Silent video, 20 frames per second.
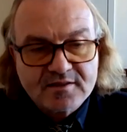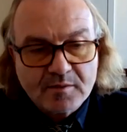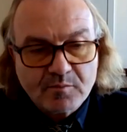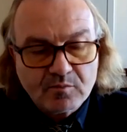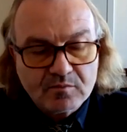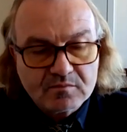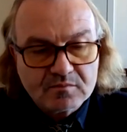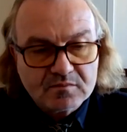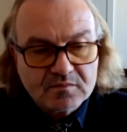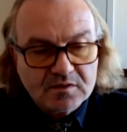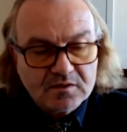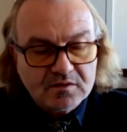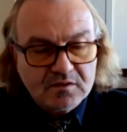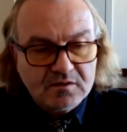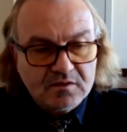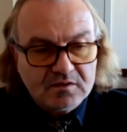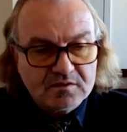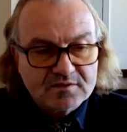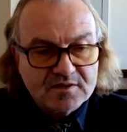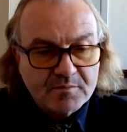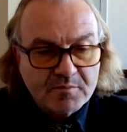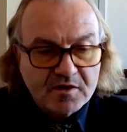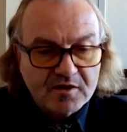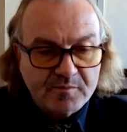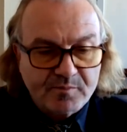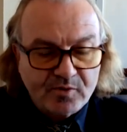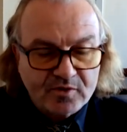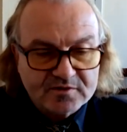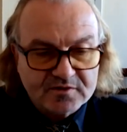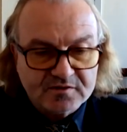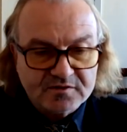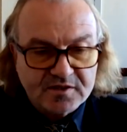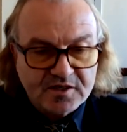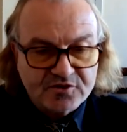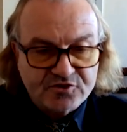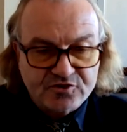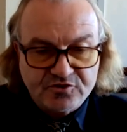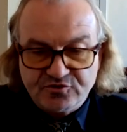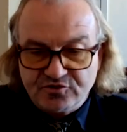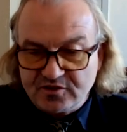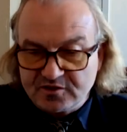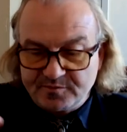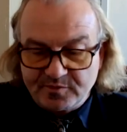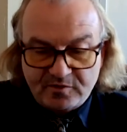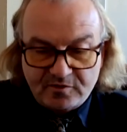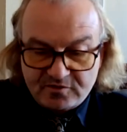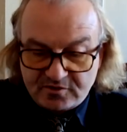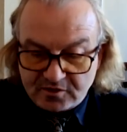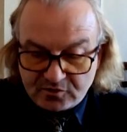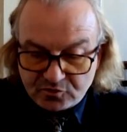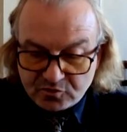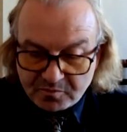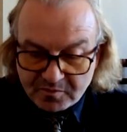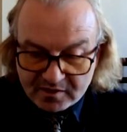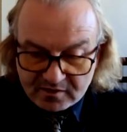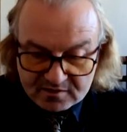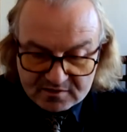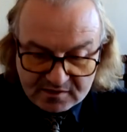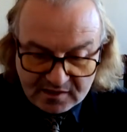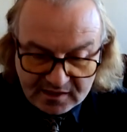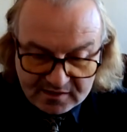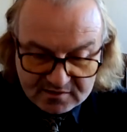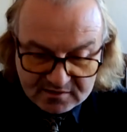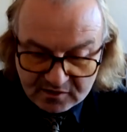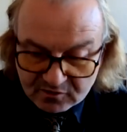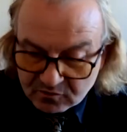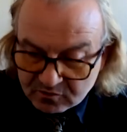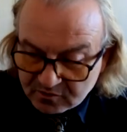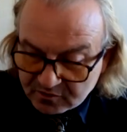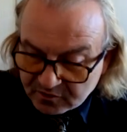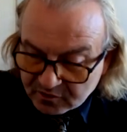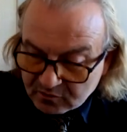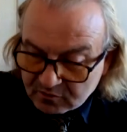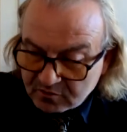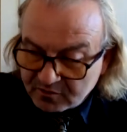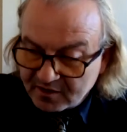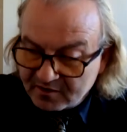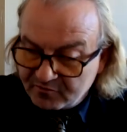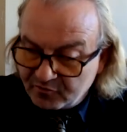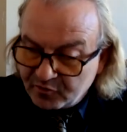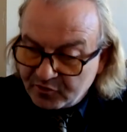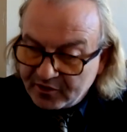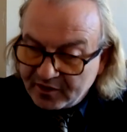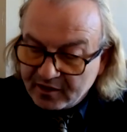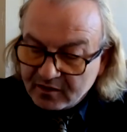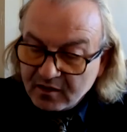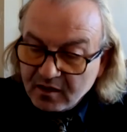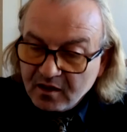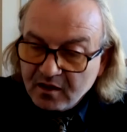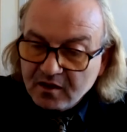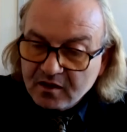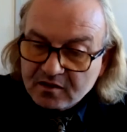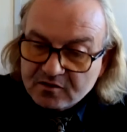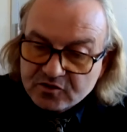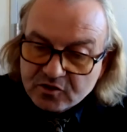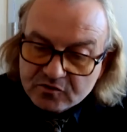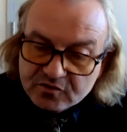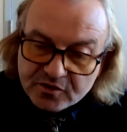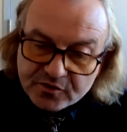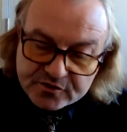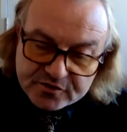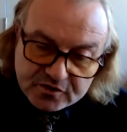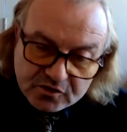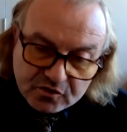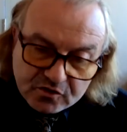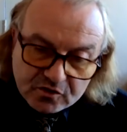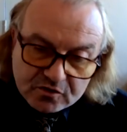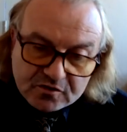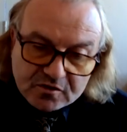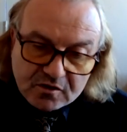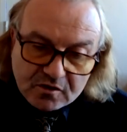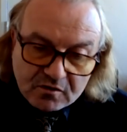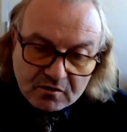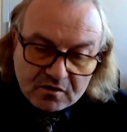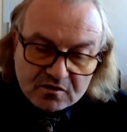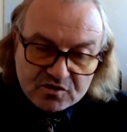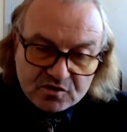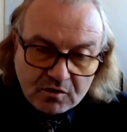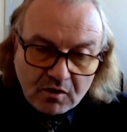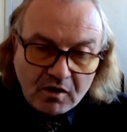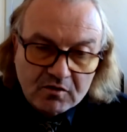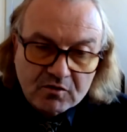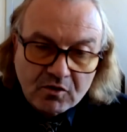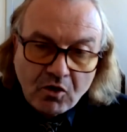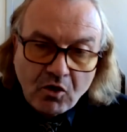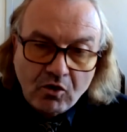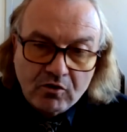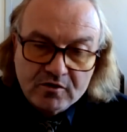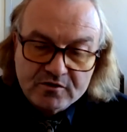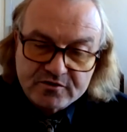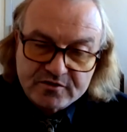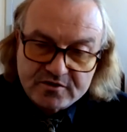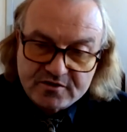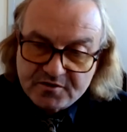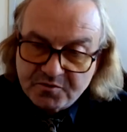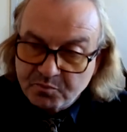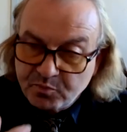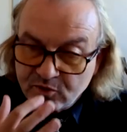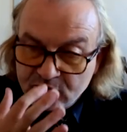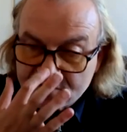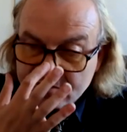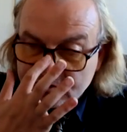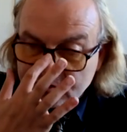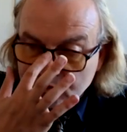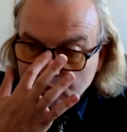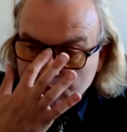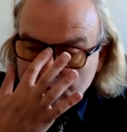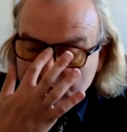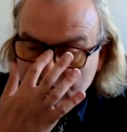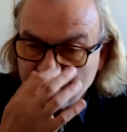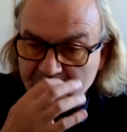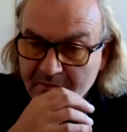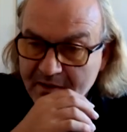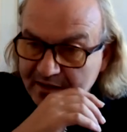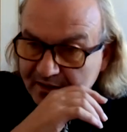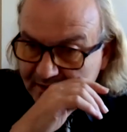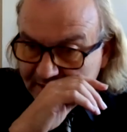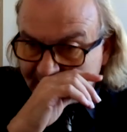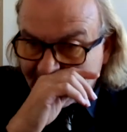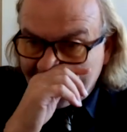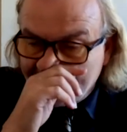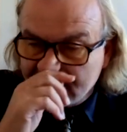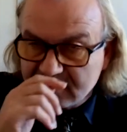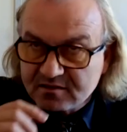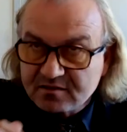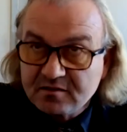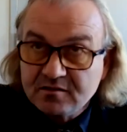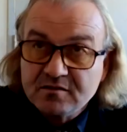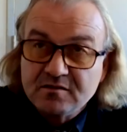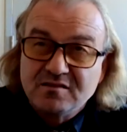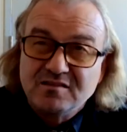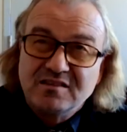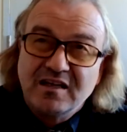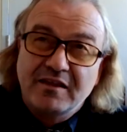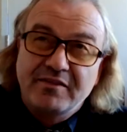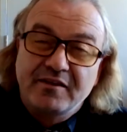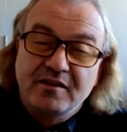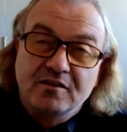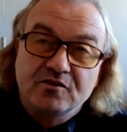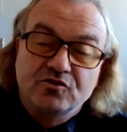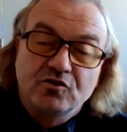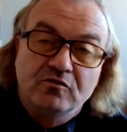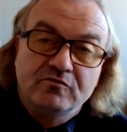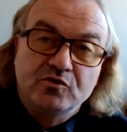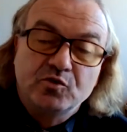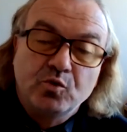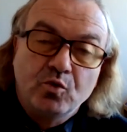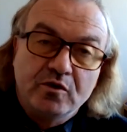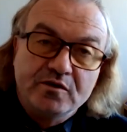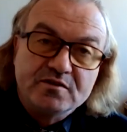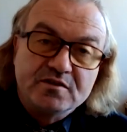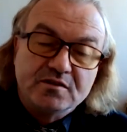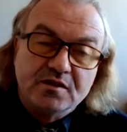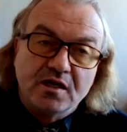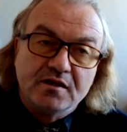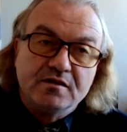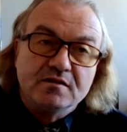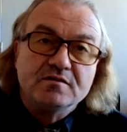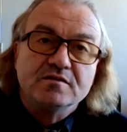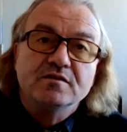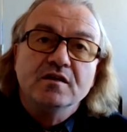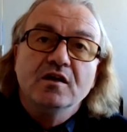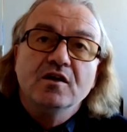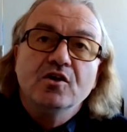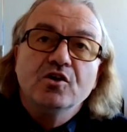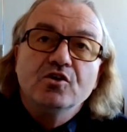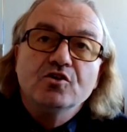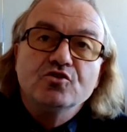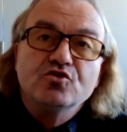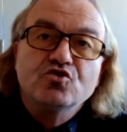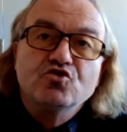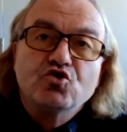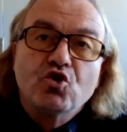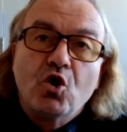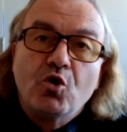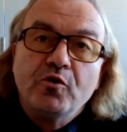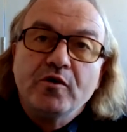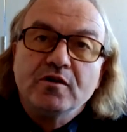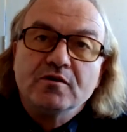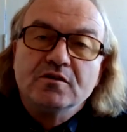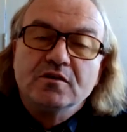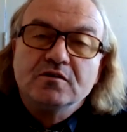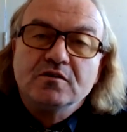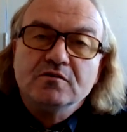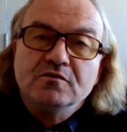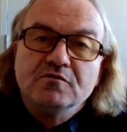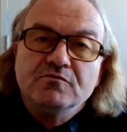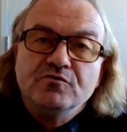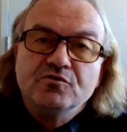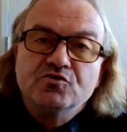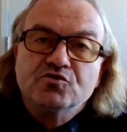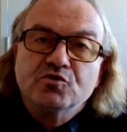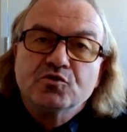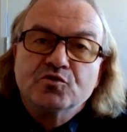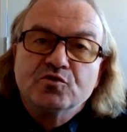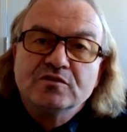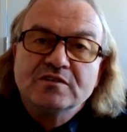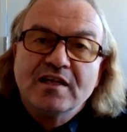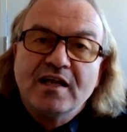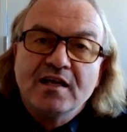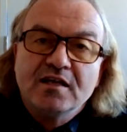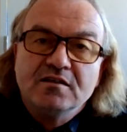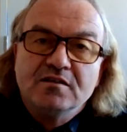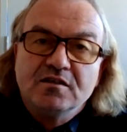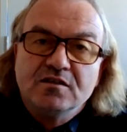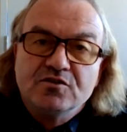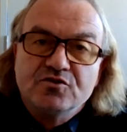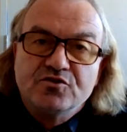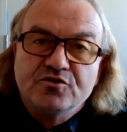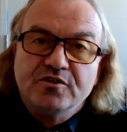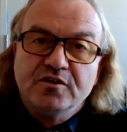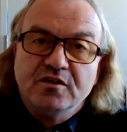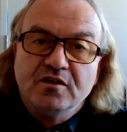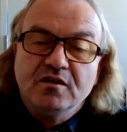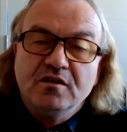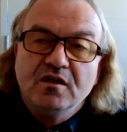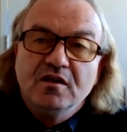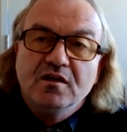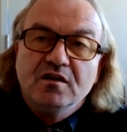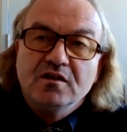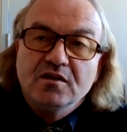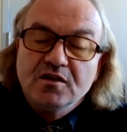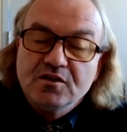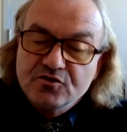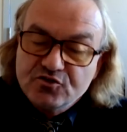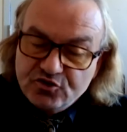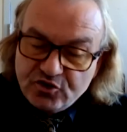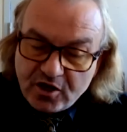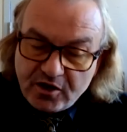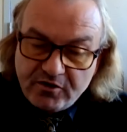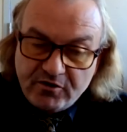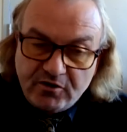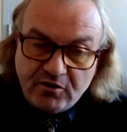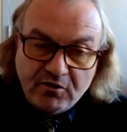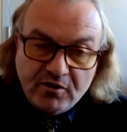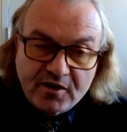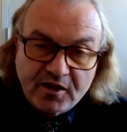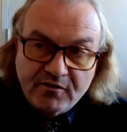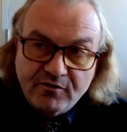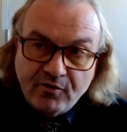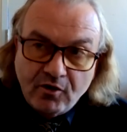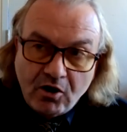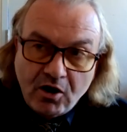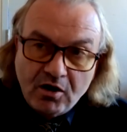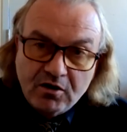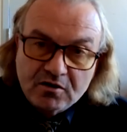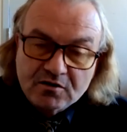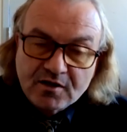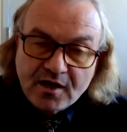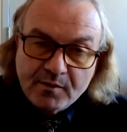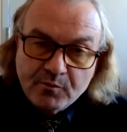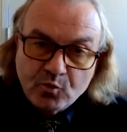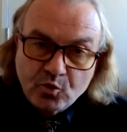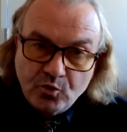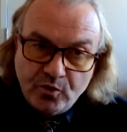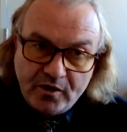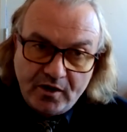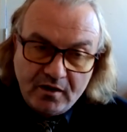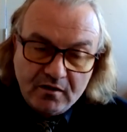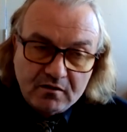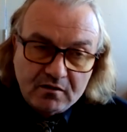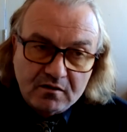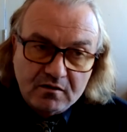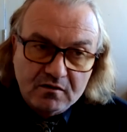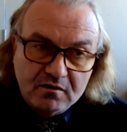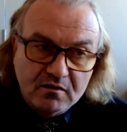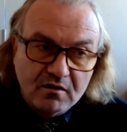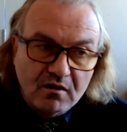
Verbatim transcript: some in some other presentation just because there are too many slides, I couldn't include everything. So there is a good, Scott Kollins is the person who did a meta-analysis, I think it's over 20 studies, showing that individuals with ADHD in general have harder time quitting,